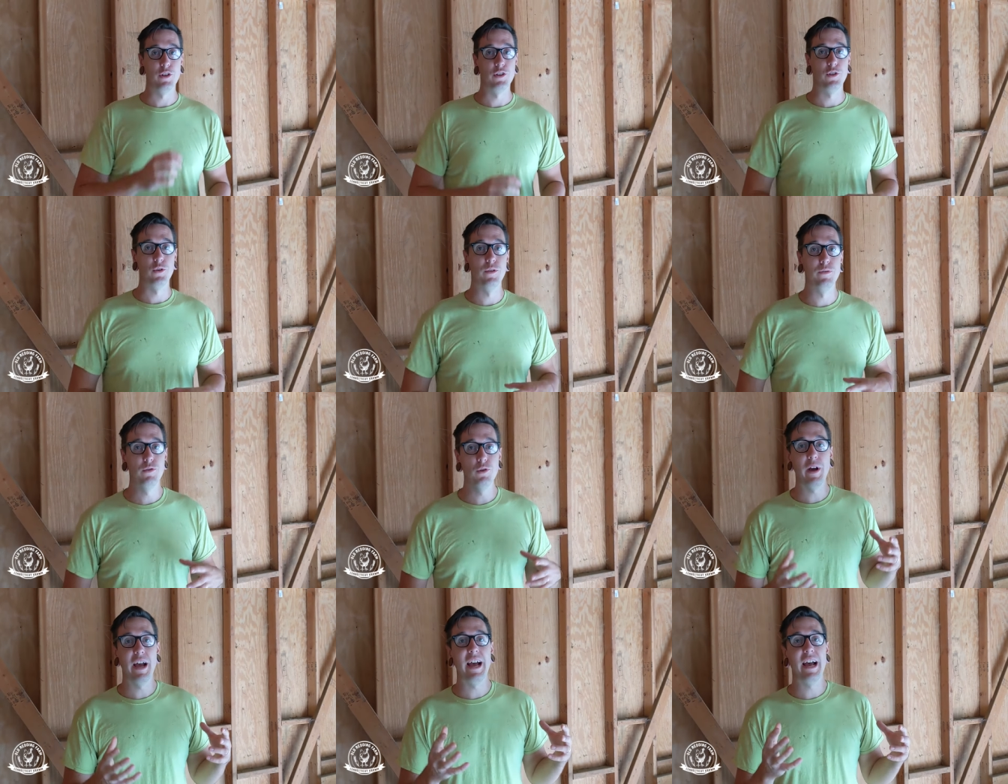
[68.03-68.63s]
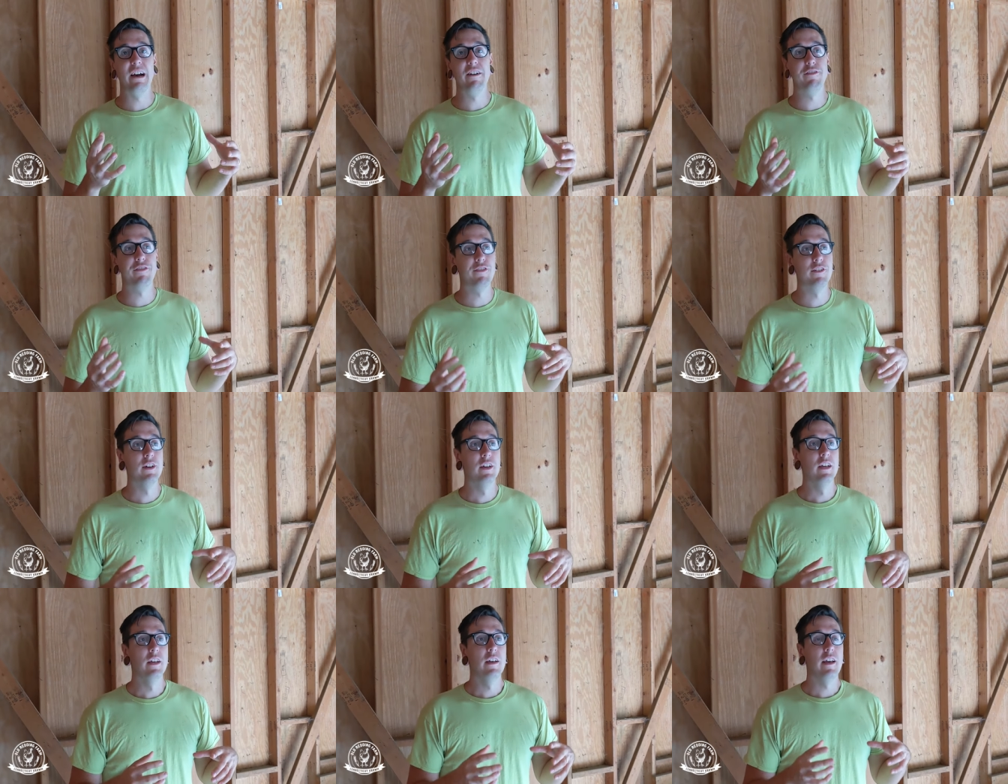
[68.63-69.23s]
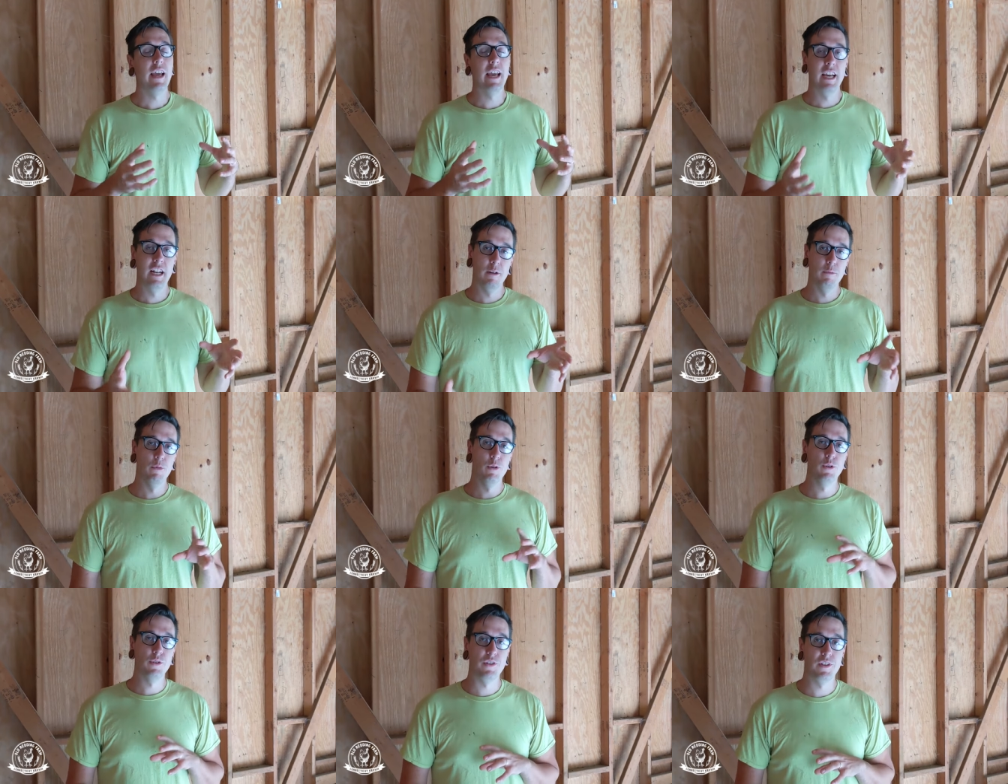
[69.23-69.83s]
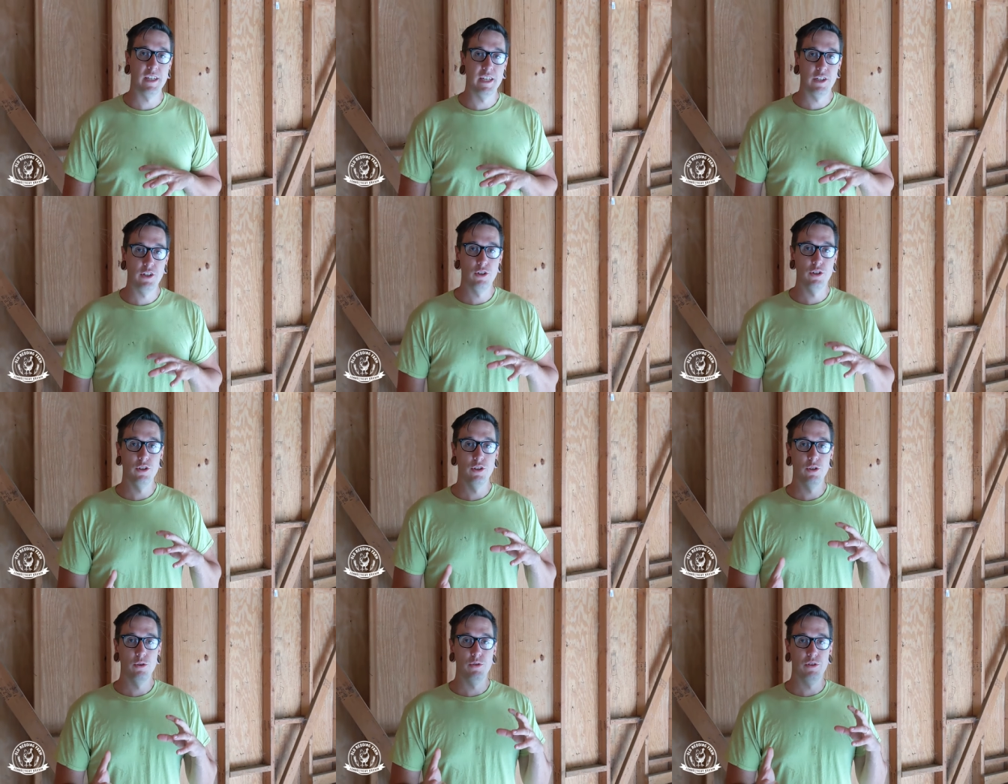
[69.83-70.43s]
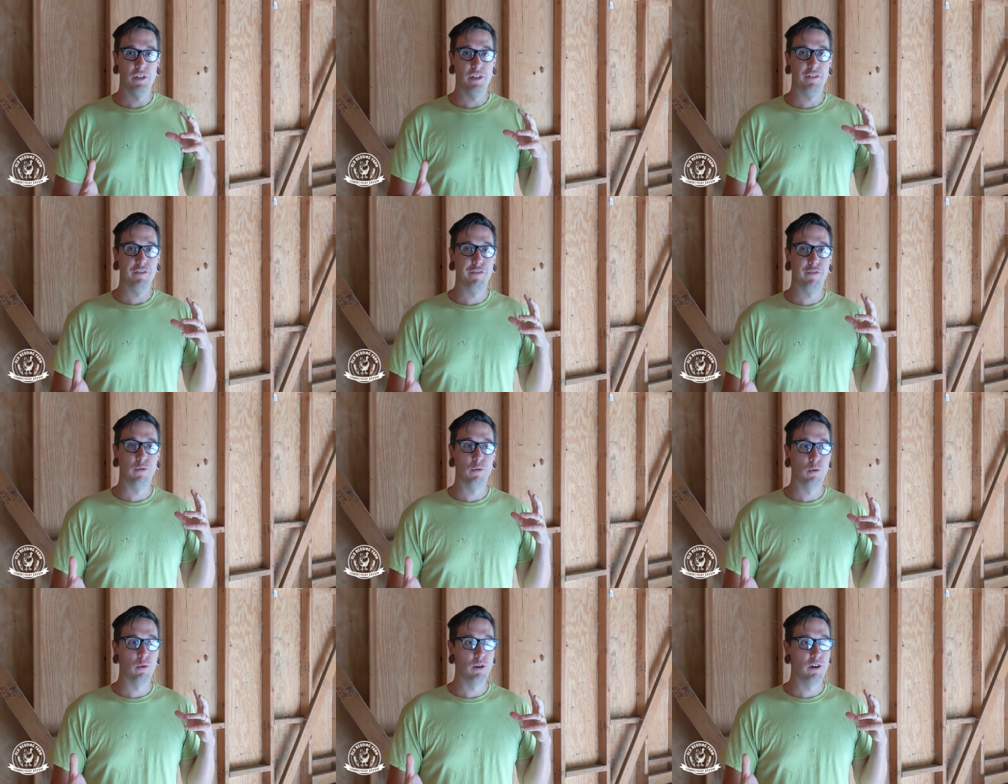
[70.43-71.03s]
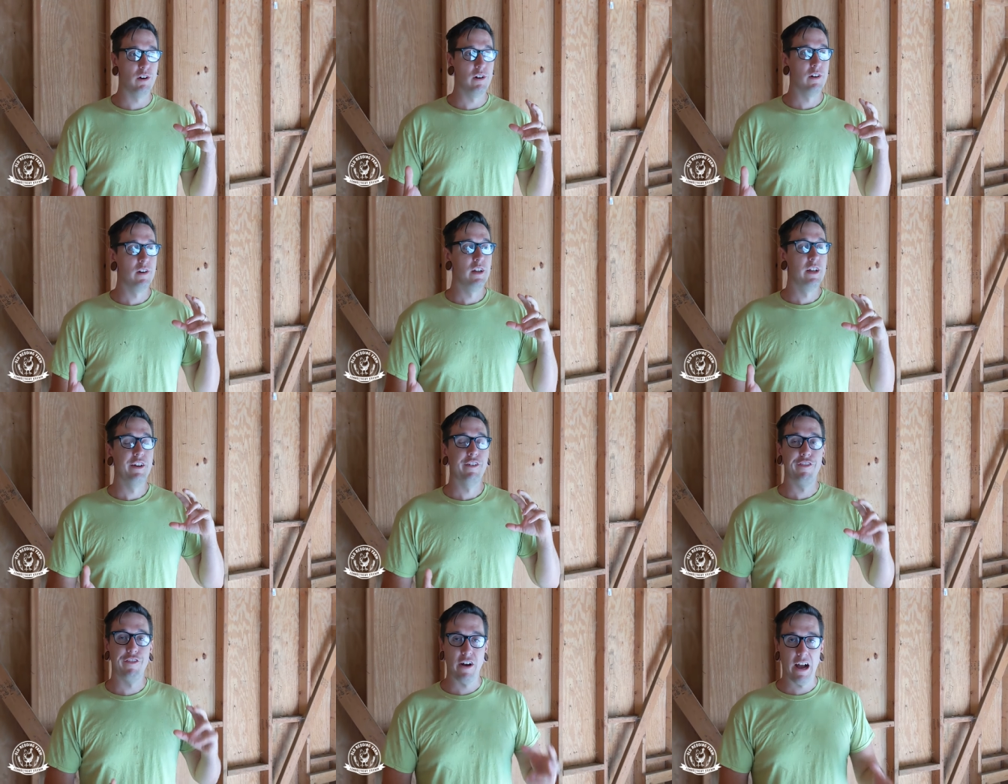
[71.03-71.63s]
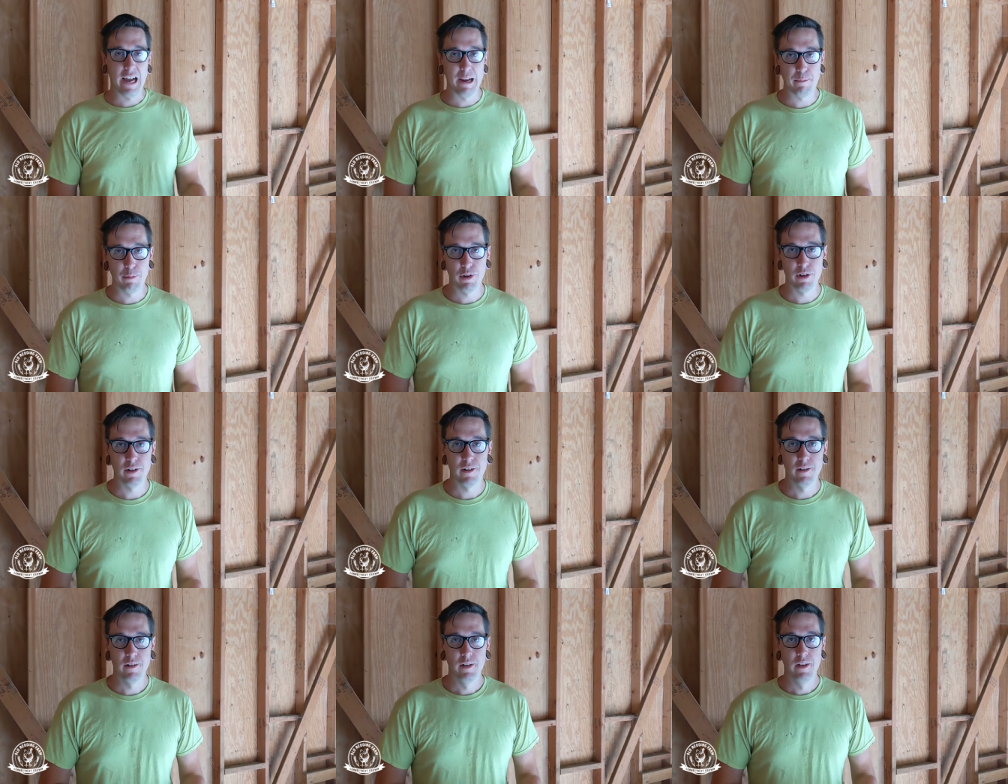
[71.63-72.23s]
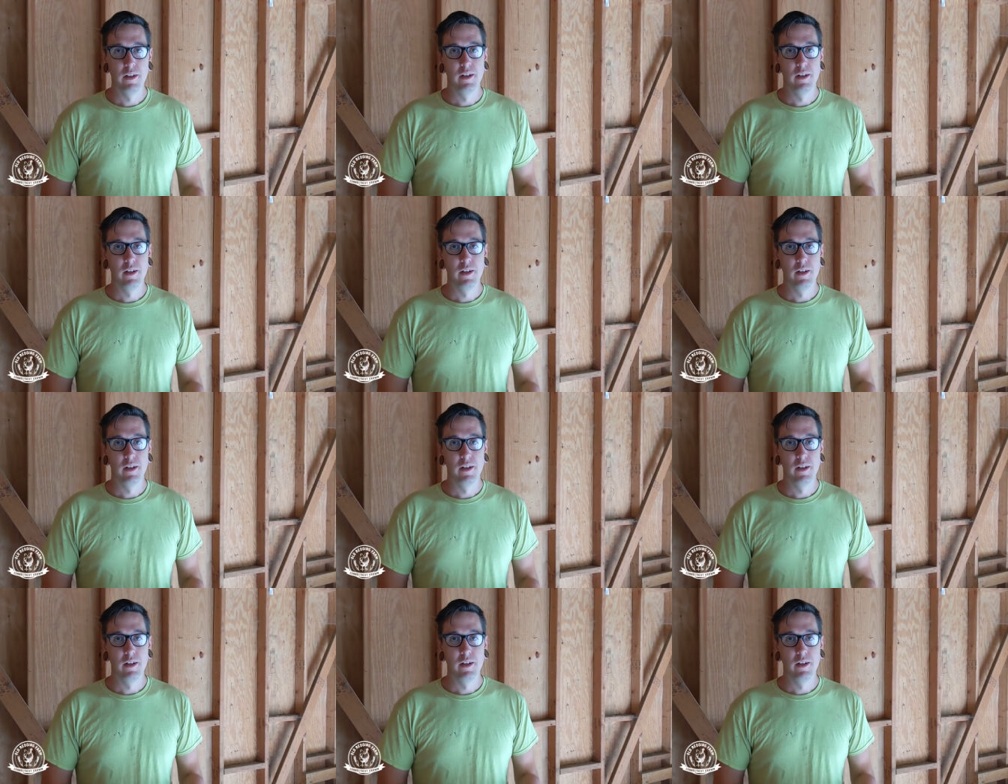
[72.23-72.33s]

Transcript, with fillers: So if you have animals that you're using for fiber,